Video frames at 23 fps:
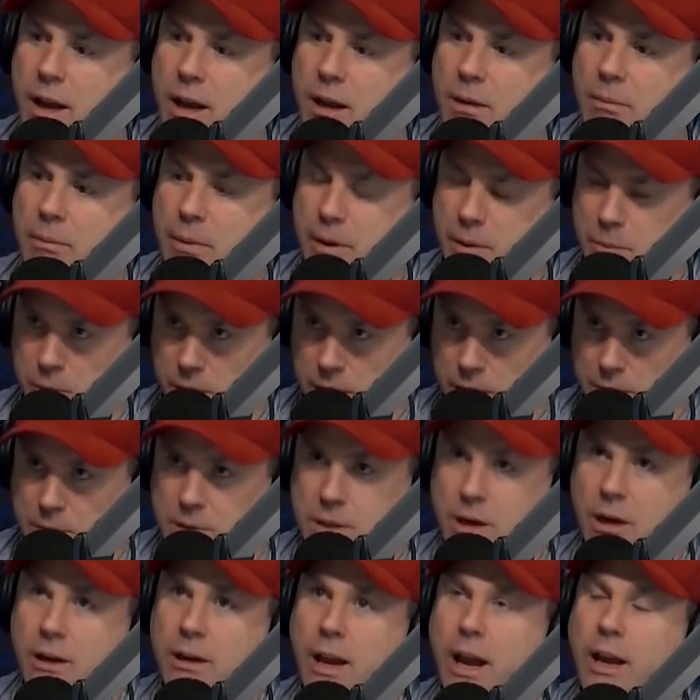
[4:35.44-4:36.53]
Ben Williams,
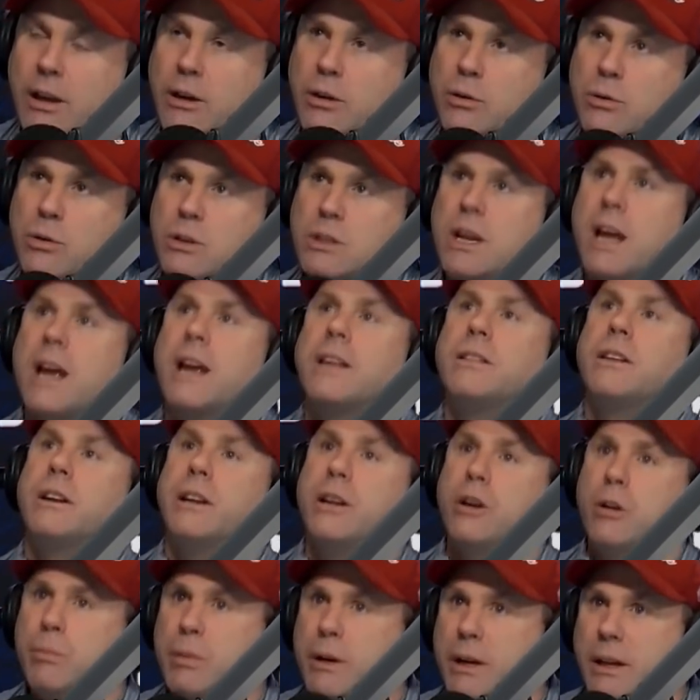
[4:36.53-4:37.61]
okay, and you're saying that he'll
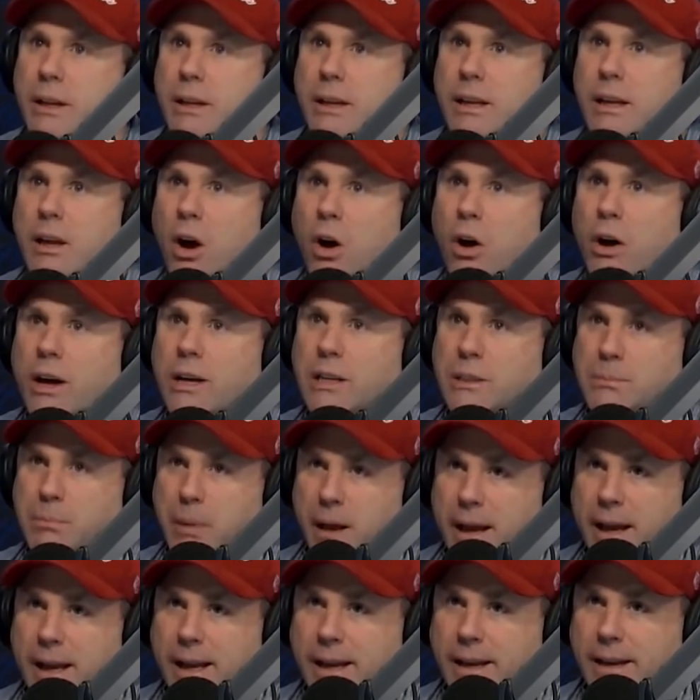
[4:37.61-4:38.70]
be the highest
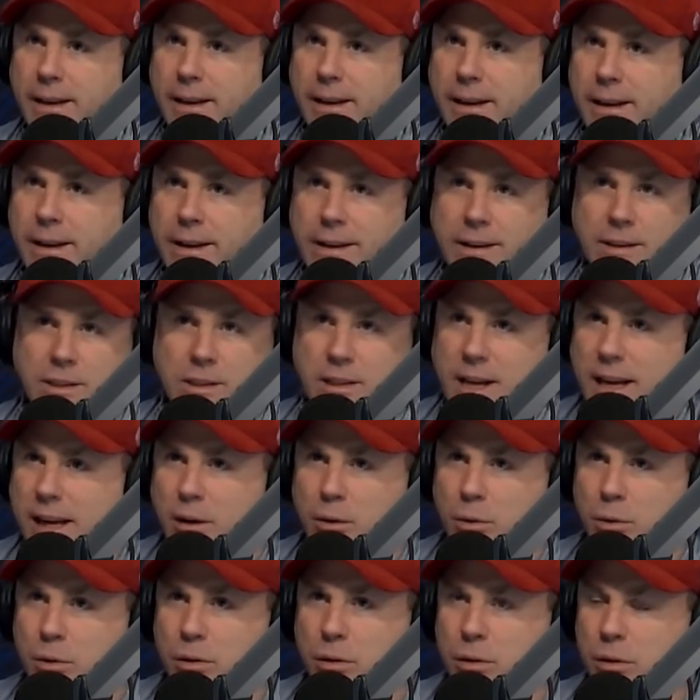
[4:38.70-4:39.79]
paid second
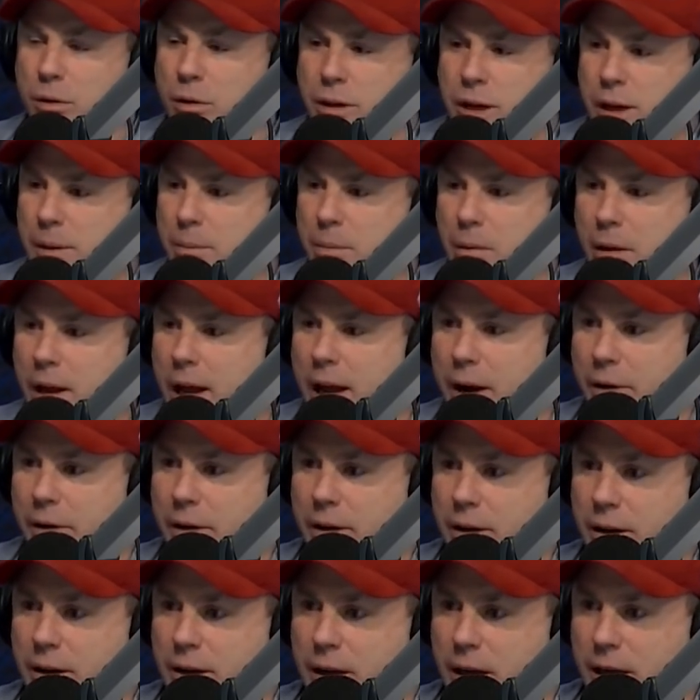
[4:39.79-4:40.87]
or third year player in
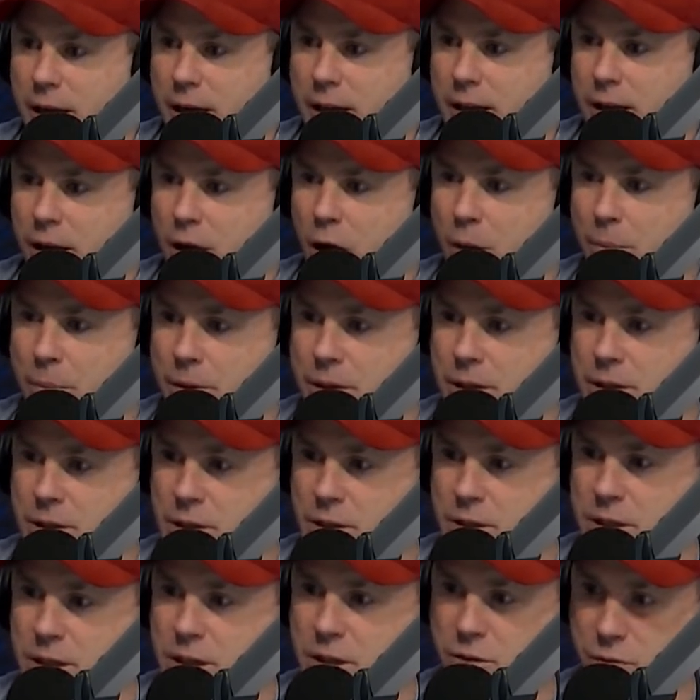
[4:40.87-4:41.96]
the competition's
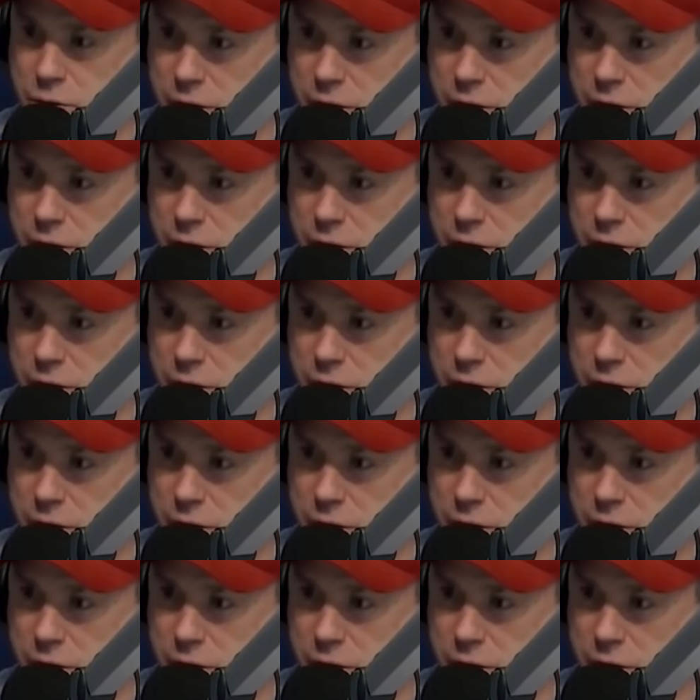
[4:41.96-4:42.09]
history.